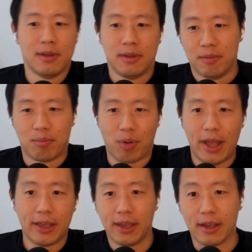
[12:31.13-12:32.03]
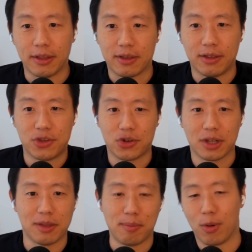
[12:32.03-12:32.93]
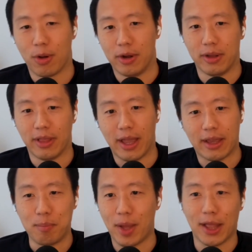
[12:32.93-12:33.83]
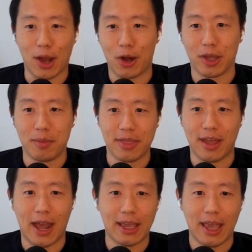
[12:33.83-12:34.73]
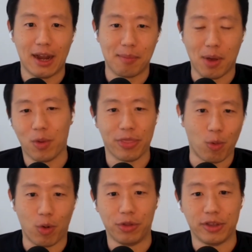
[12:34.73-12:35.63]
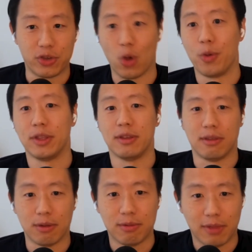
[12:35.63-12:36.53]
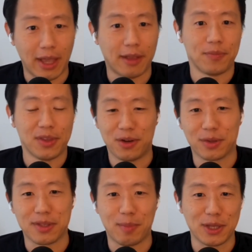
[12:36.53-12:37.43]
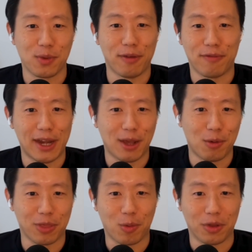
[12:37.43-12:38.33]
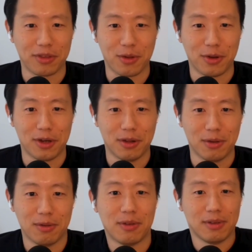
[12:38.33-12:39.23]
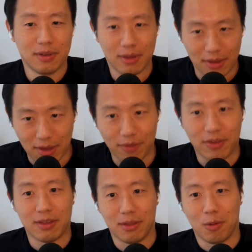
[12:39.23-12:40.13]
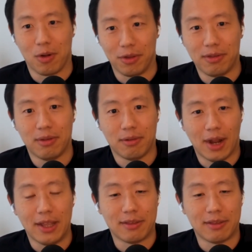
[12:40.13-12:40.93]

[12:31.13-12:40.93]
Brian can construct a more like compelling argument than I can about what the world is going to do. Like, you know what's the best way of finding out what the world is going to do? Give it to the world, right?